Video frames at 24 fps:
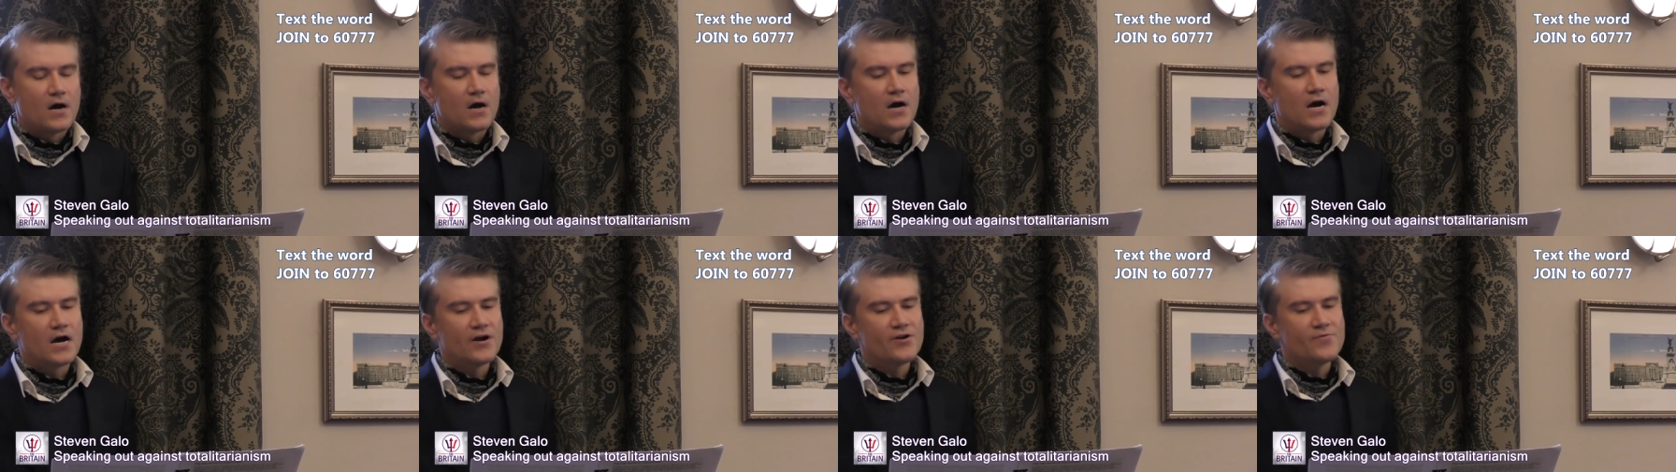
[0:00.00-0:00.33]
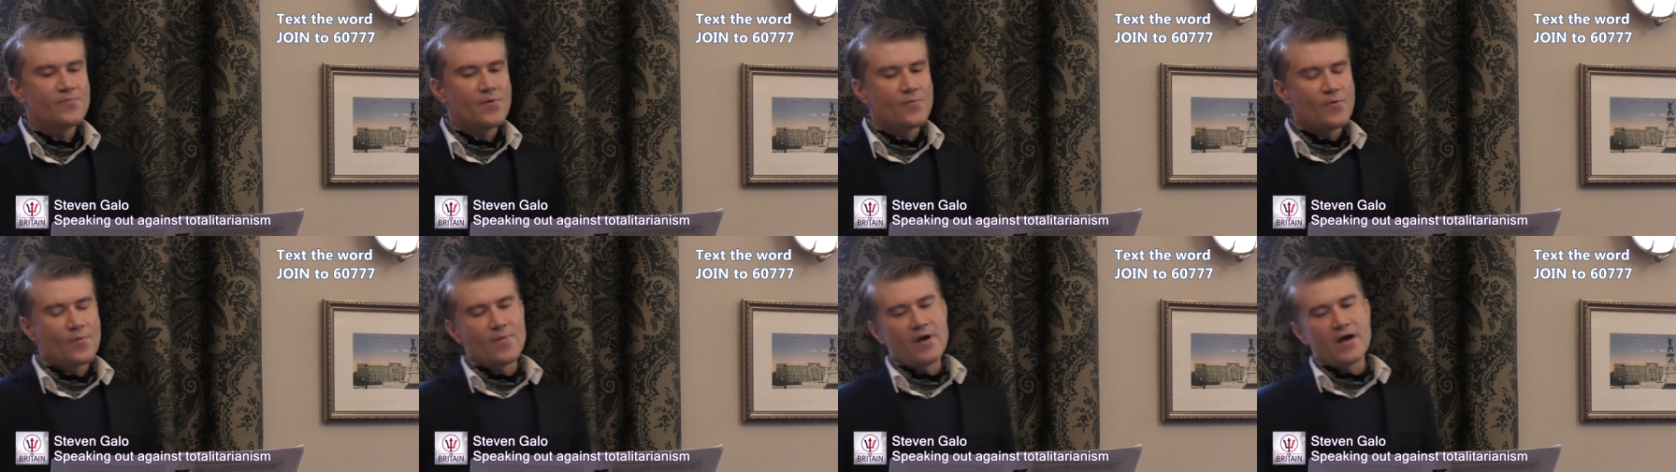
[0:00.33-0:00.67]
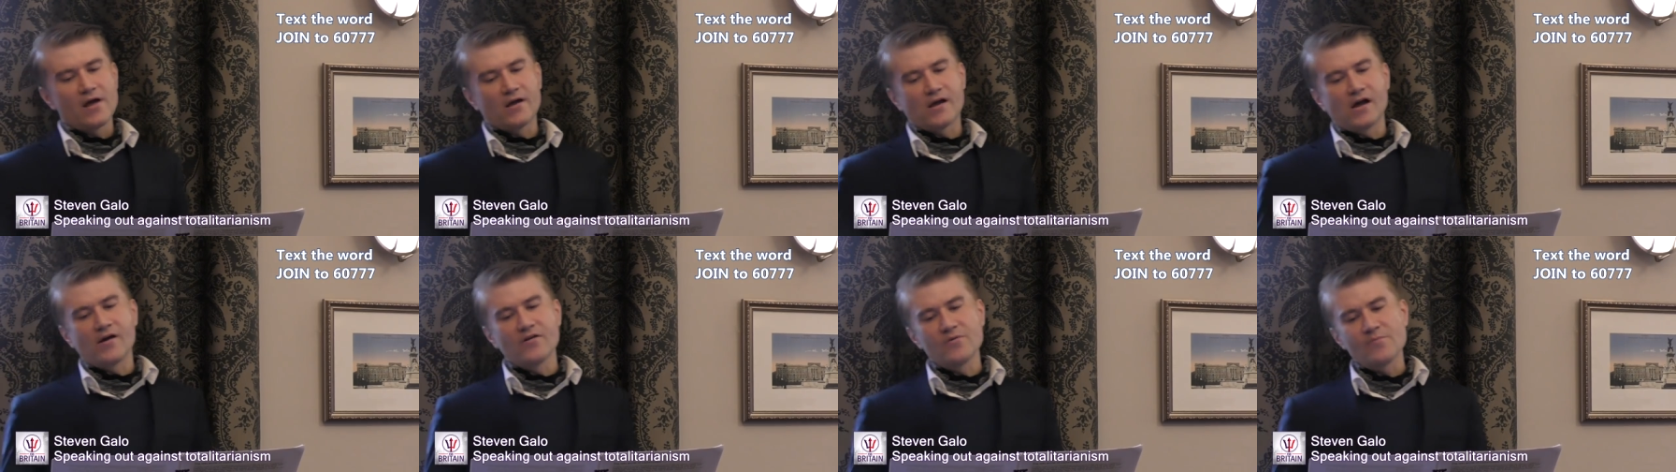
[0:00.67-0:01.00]
I remember,
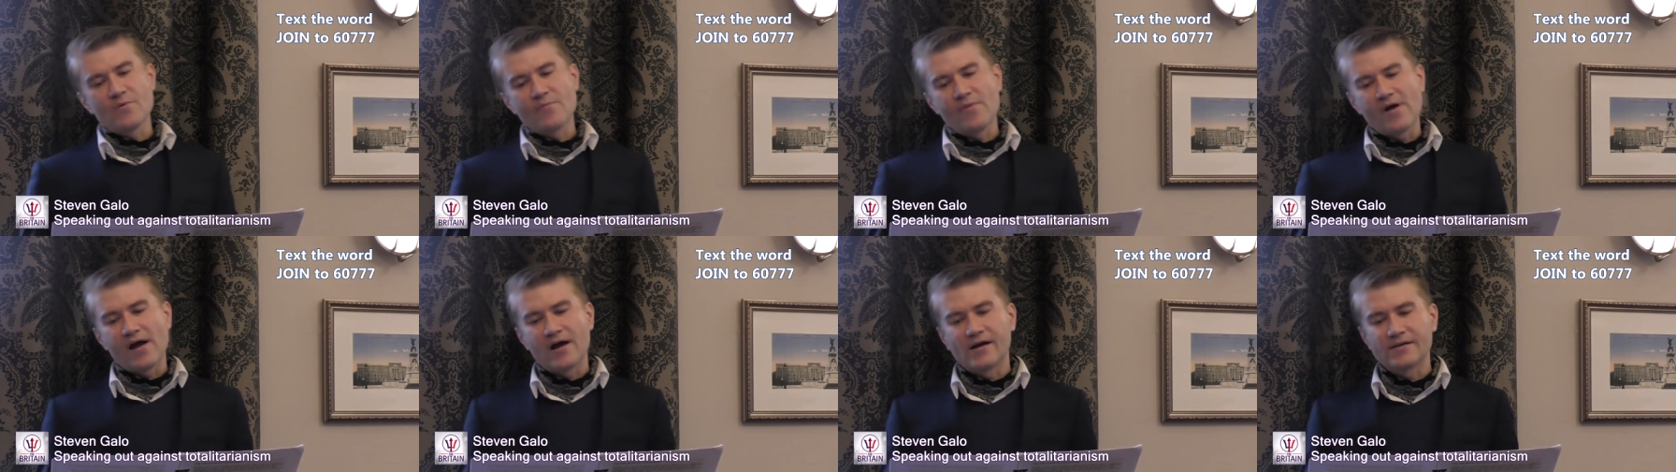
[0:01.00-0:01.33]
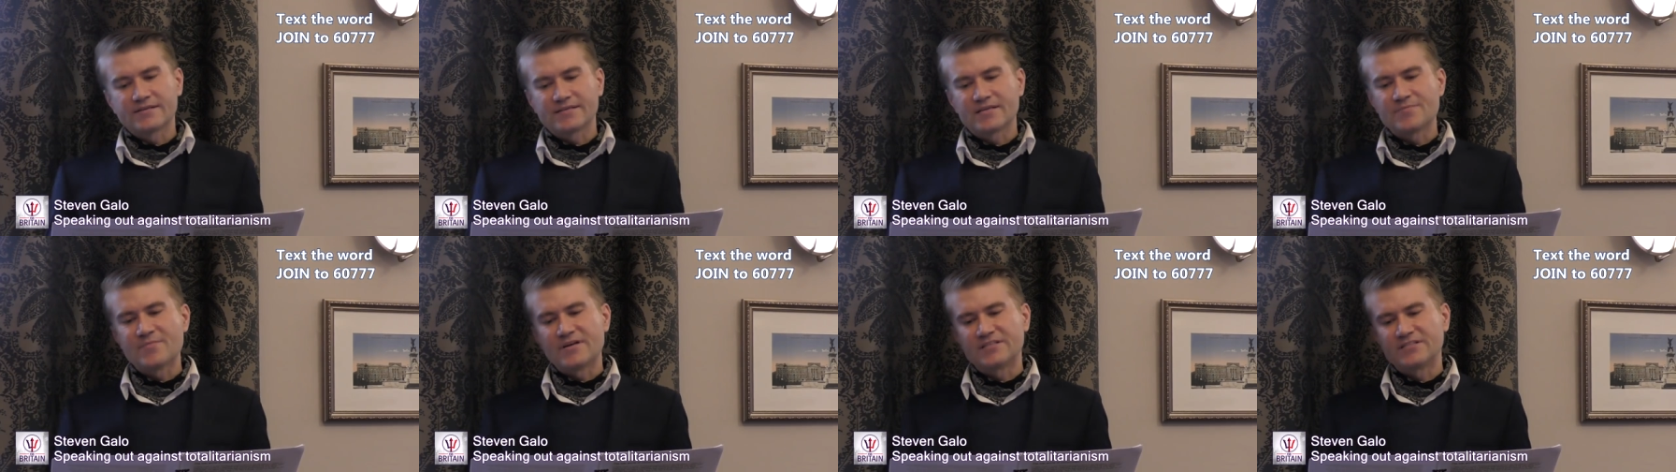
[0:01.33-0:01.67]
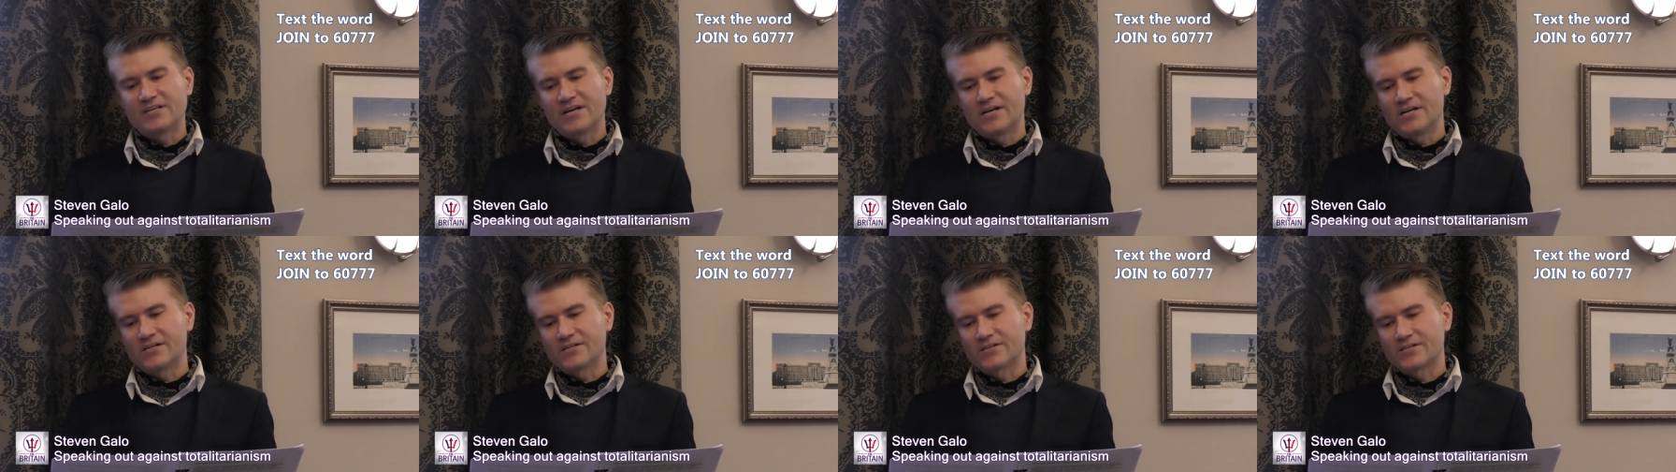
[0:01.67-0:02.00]
my, I remember asking my
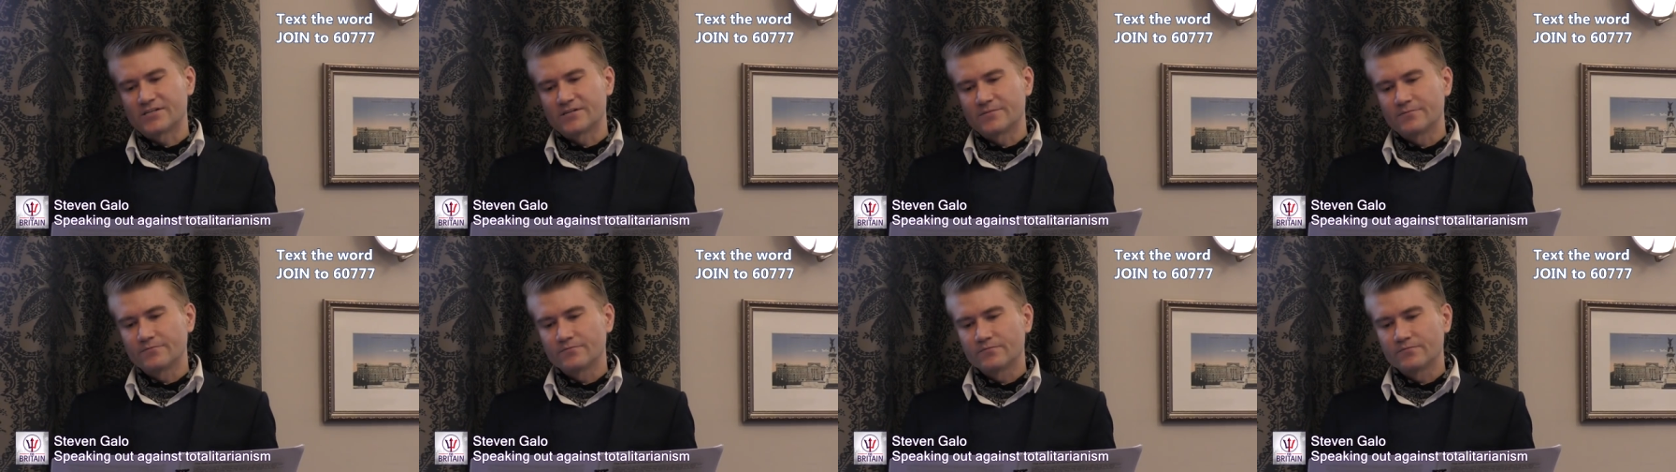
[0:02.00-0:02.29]
dad,